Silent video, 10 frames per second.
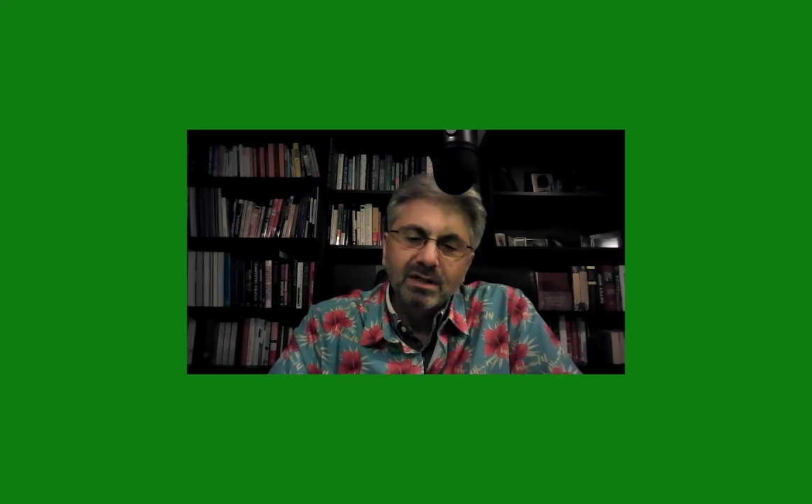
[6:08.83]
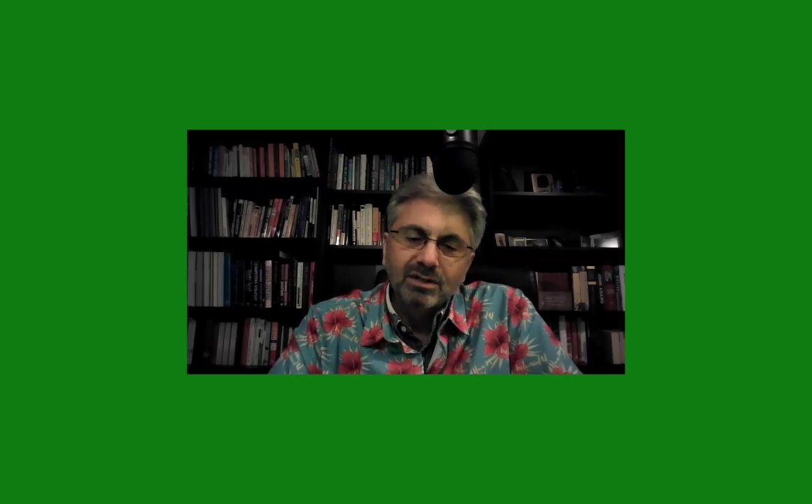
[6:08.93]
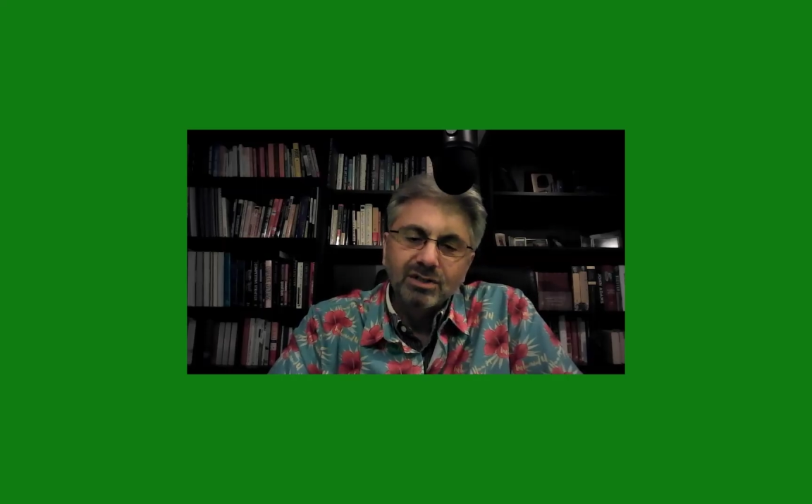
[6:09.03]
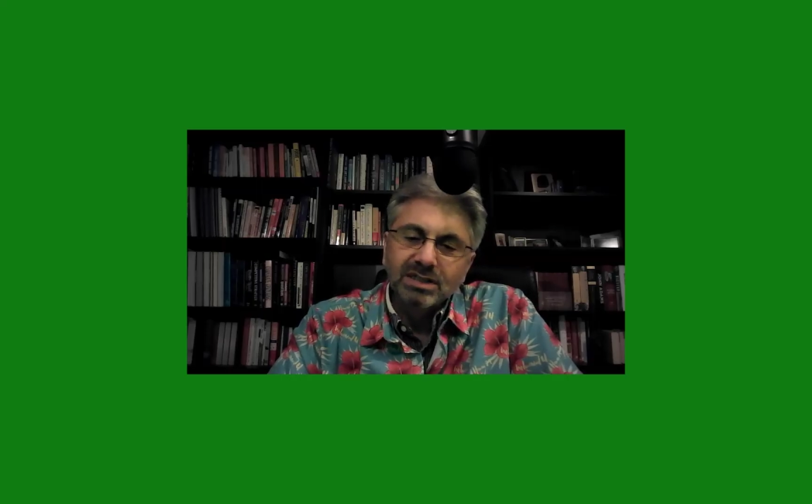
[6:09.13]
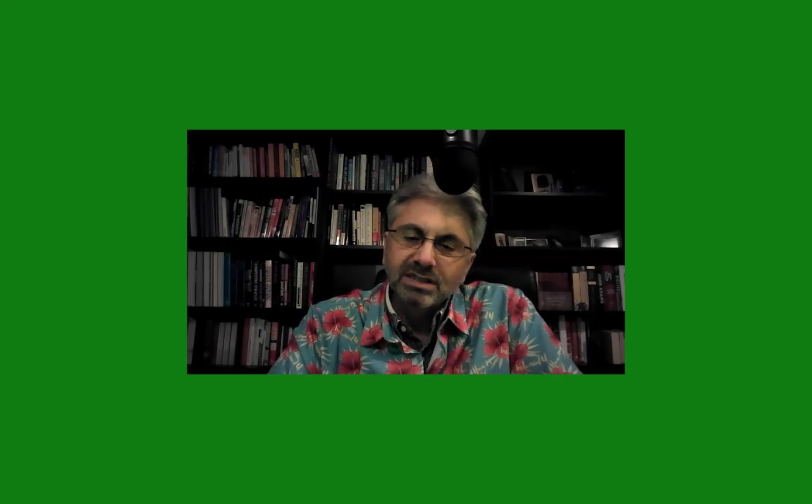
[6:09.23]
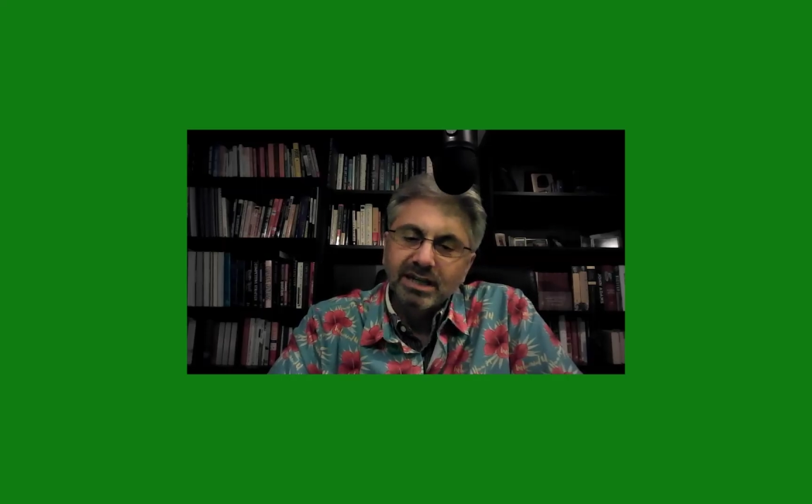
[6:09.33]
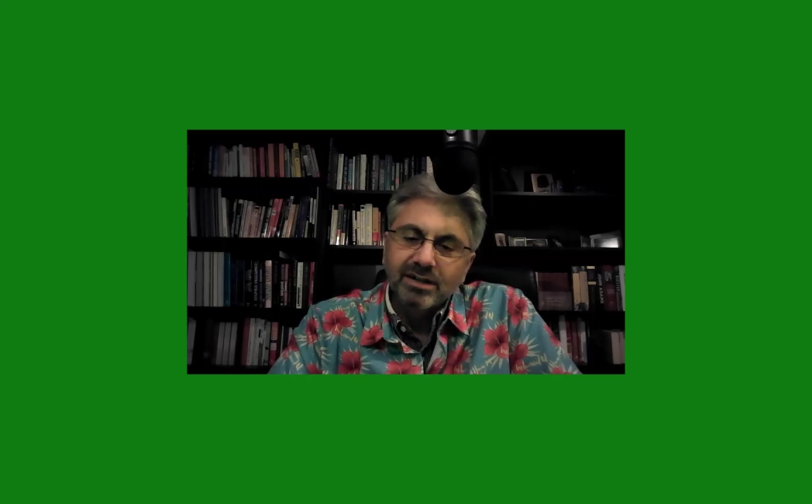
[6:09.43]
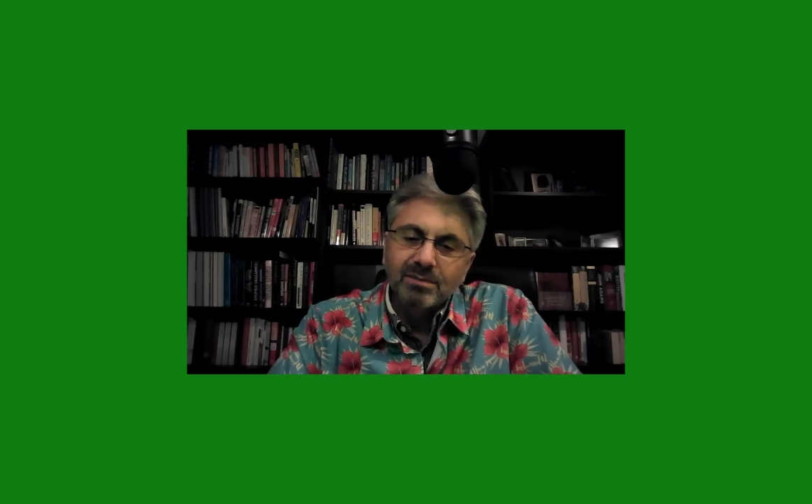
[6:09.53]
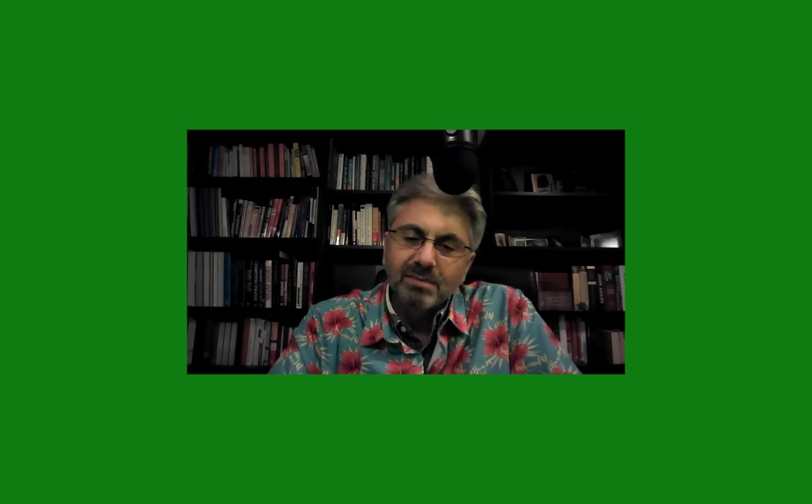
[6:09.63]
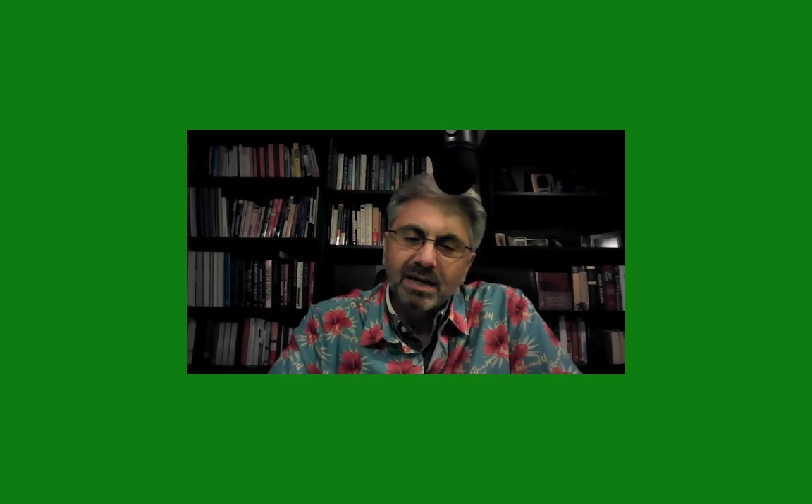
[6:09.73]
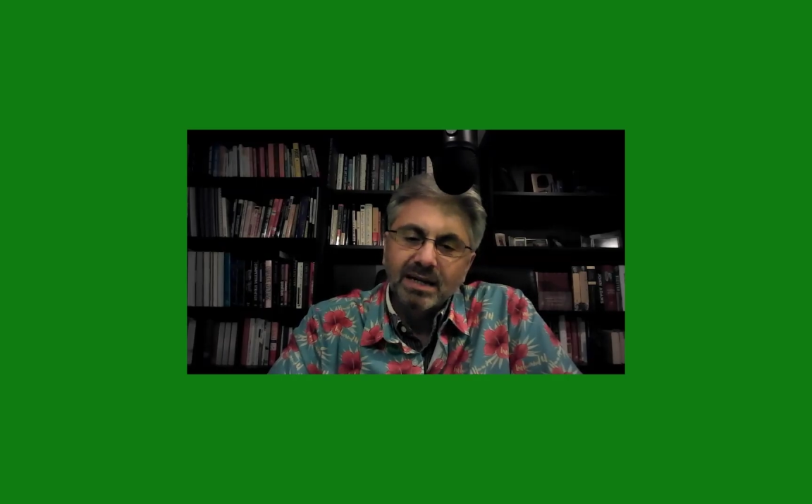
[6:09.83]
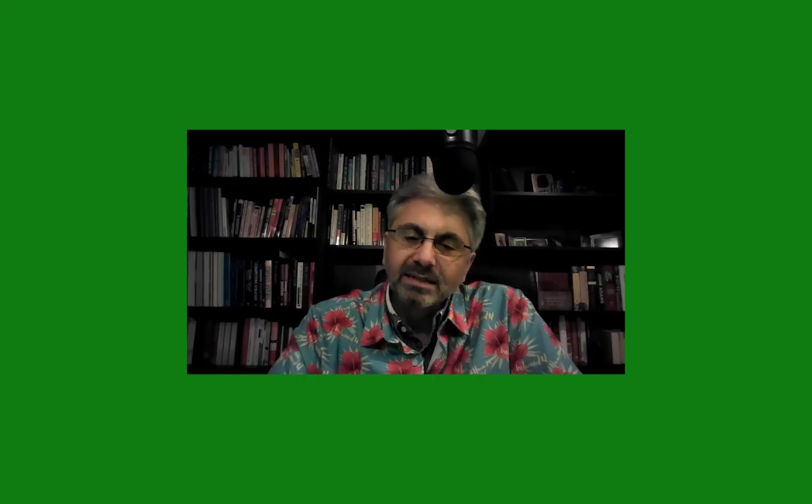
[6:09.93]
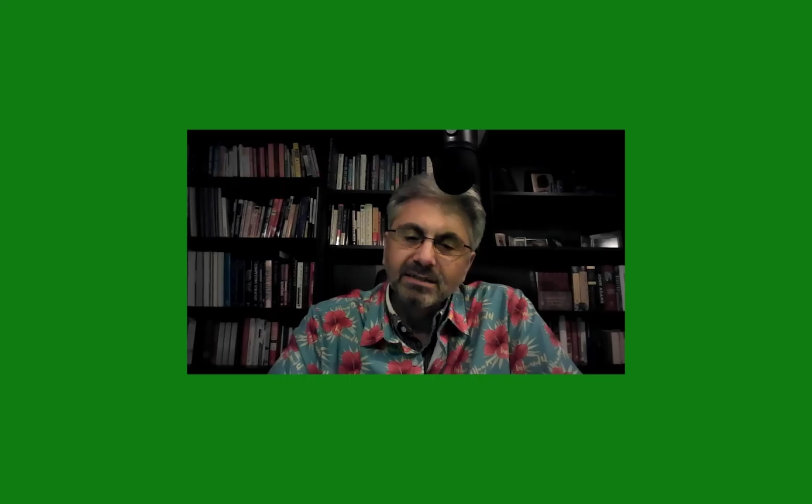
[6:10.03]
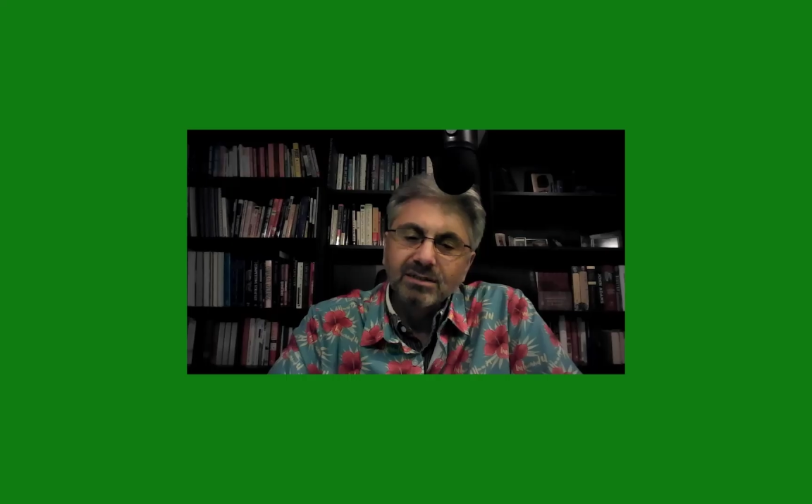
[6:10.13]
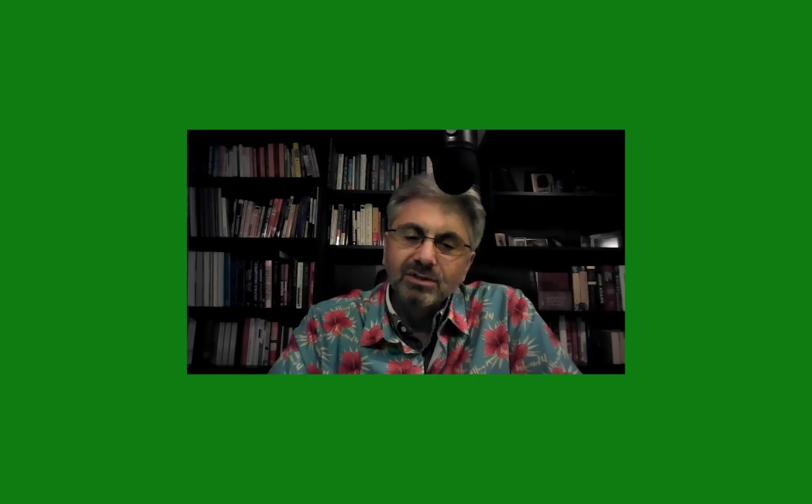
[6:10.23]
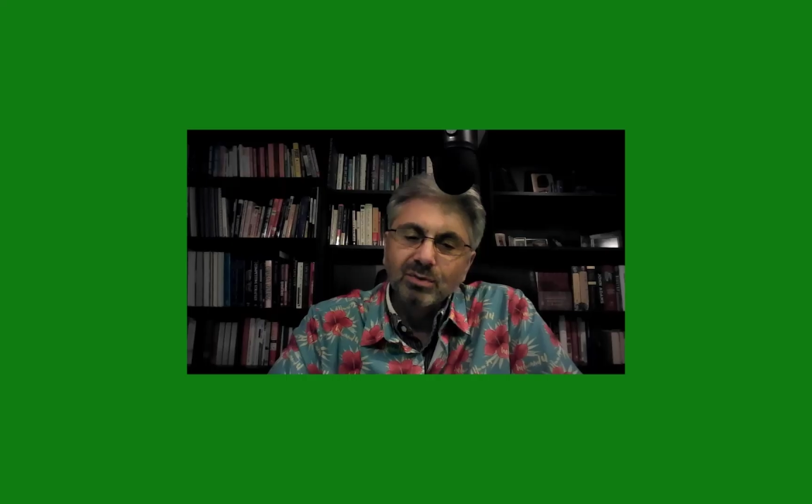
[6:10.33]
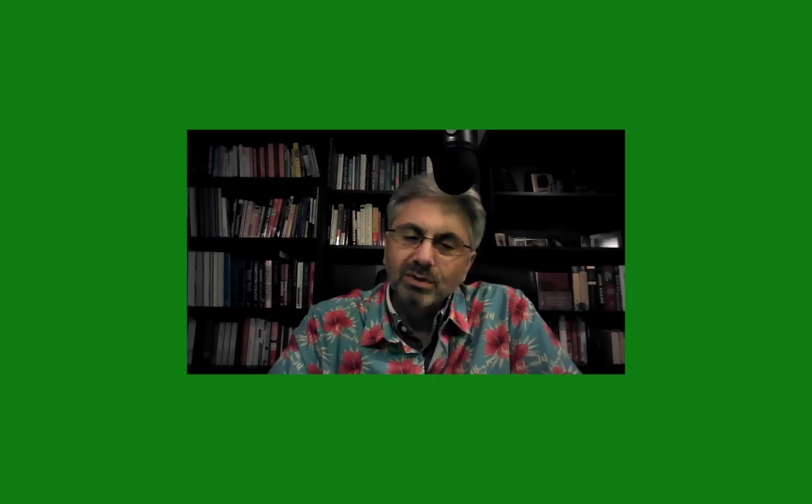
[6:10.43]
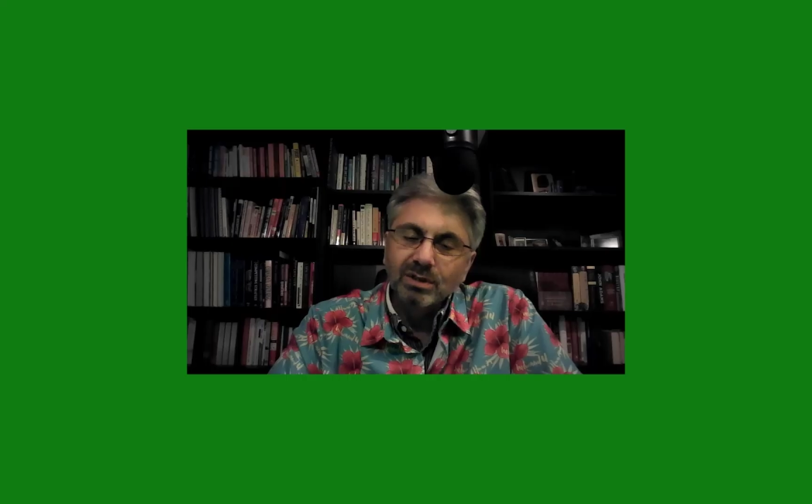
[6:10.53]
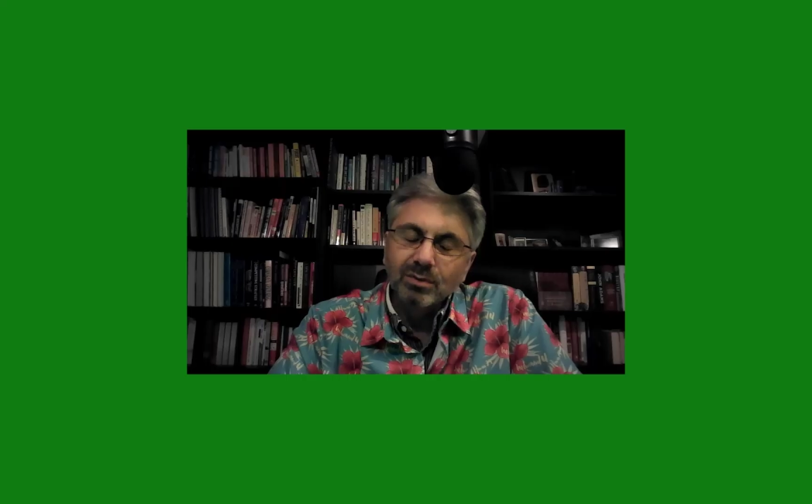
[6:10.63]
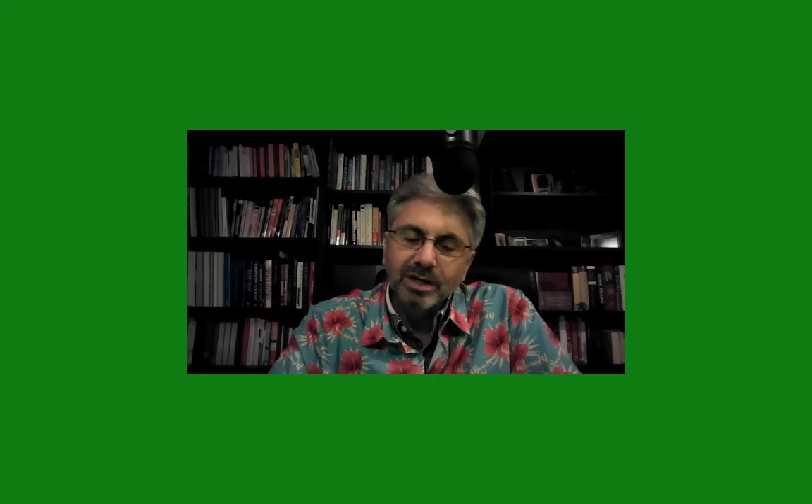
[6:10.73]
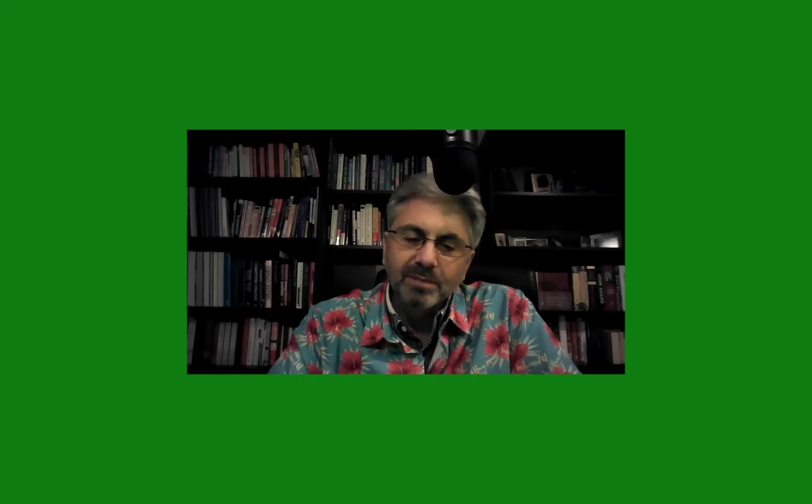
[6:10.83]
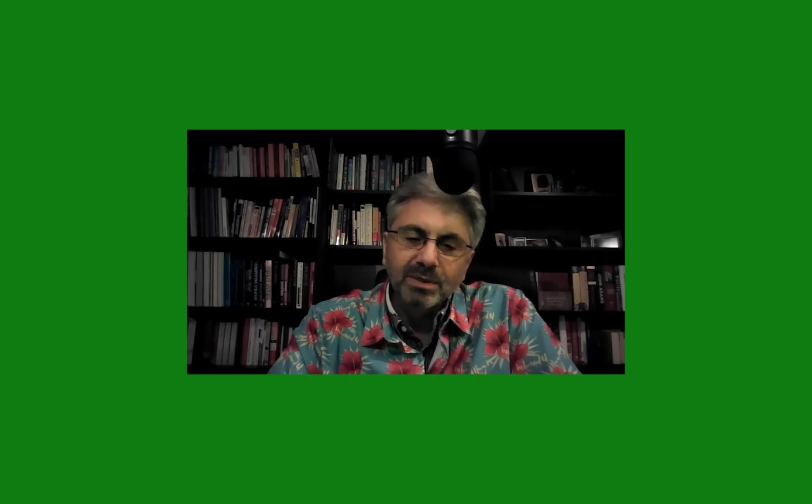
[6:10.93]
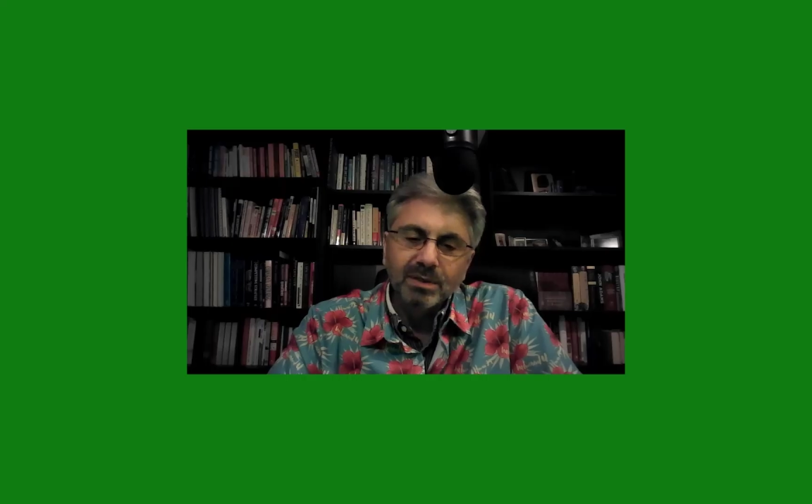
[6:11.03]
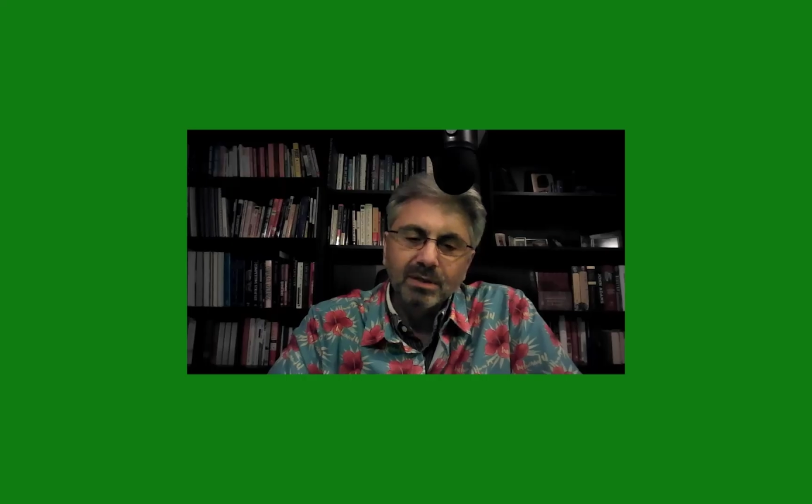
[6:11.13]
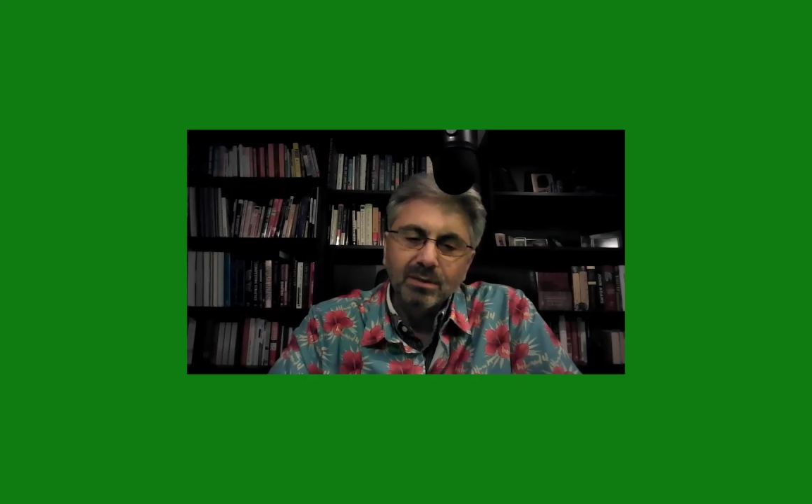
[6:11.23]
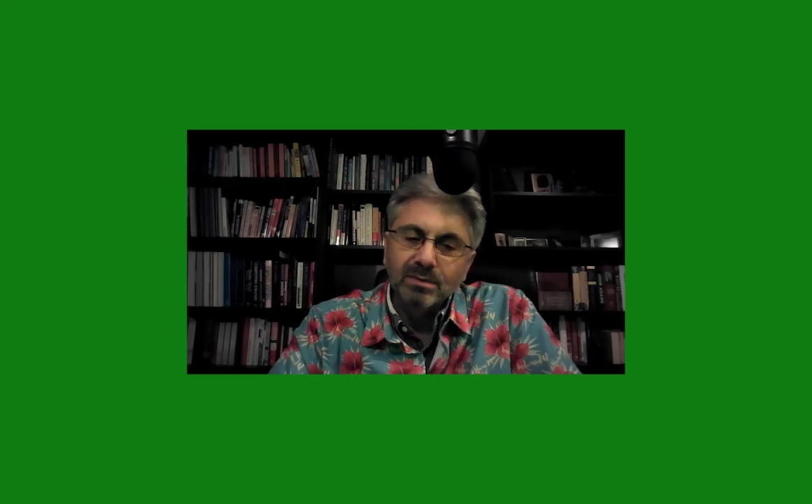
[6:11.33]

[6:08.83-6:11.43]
she set her mind toward the great below.